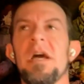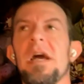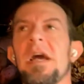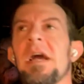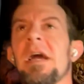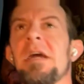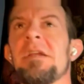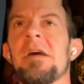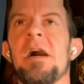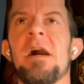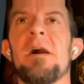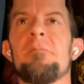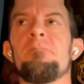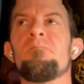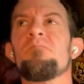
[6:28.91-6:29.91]
and
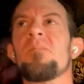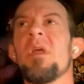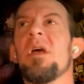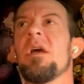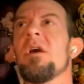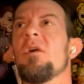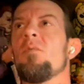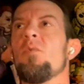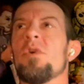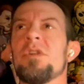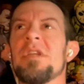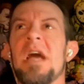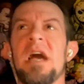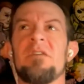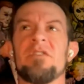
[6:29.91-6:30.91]
um,
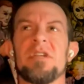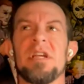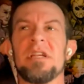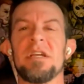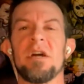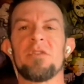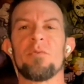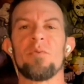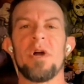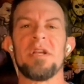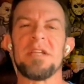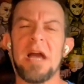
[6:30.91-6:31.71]
wouldn't have it any other way.